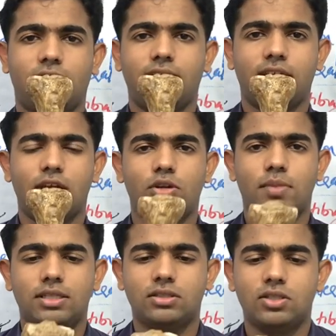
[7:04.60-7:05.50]
right? Can you
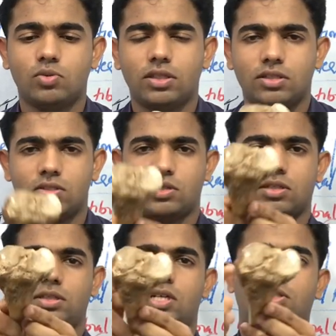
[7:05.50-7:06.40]
imagine this one? This,
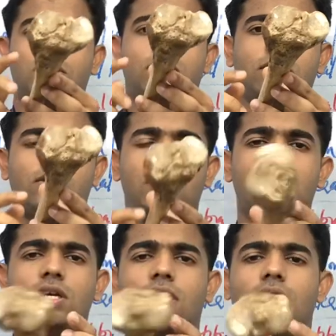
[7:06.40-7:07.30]
yes, see?
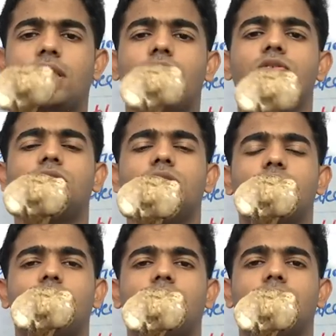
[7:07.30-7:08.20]
Can you see this
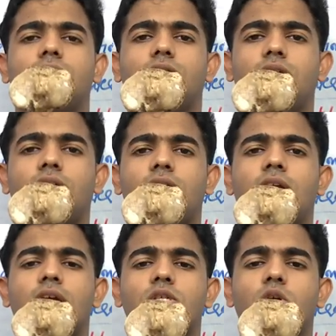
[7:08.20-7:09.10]
one? Okay,
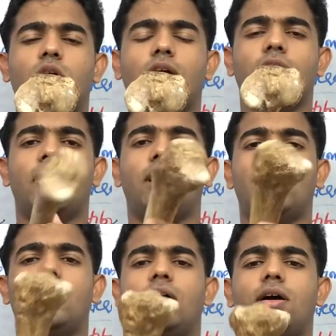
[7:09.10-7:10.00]
so
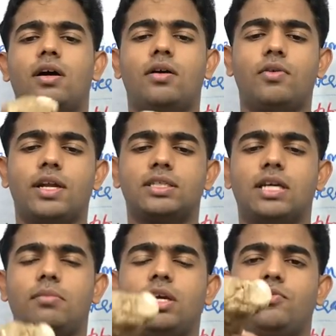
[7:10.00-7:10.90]
for
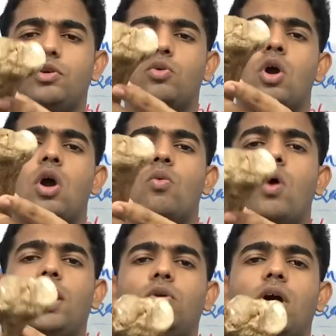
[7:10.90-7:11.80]
example, if you
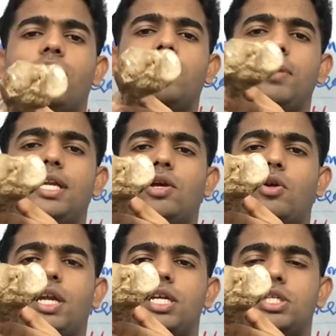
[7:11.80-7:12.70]
want to have a medial
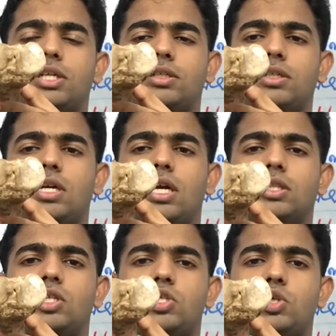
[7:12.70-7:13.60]
rotation,
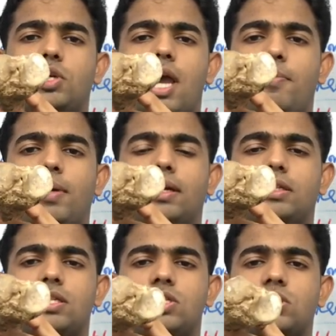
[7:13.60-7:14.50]
this should happen.
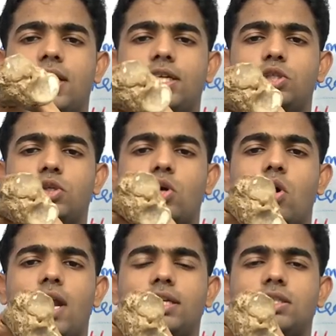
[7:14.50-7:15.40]
This side should go
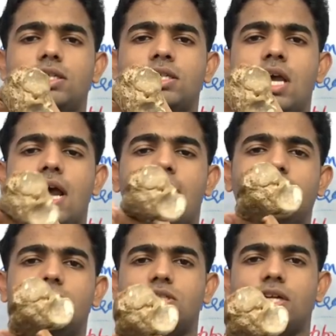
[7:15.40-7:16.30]
like this and
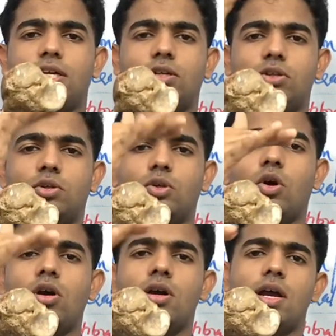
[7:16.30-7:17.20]
this side should go